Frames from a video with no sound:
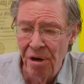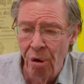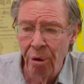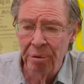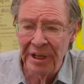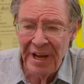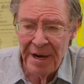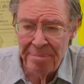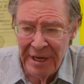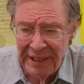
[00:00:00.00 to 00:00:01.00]
Or we can add
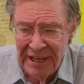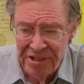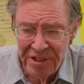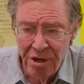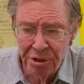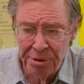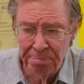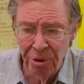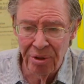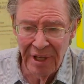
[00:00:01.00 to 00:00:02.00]
a medication called
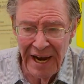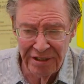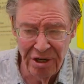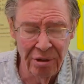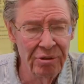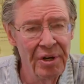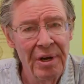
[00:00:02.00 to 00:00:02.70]
spironolactone,